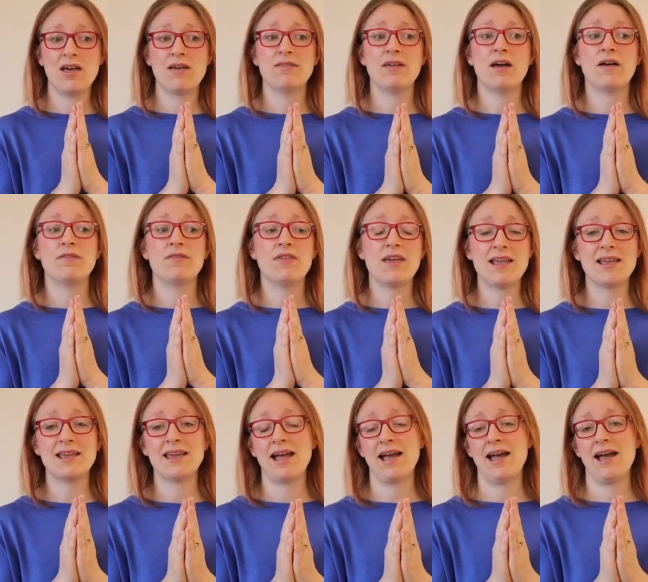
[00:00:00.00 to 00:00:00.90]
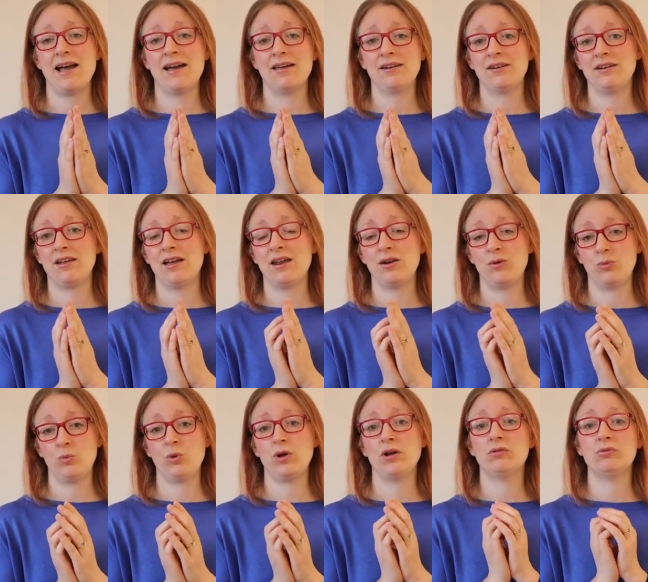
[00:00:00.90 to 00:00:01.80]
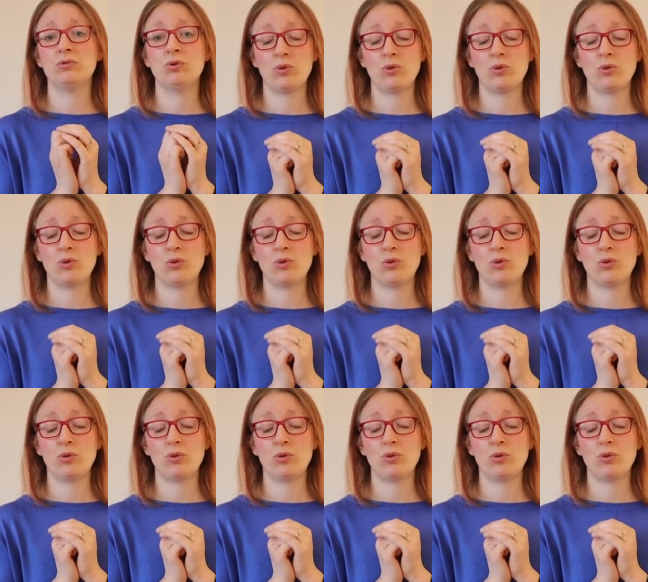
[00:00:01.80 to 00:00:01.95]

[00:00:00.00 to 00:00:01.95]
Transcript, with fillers: that they can and will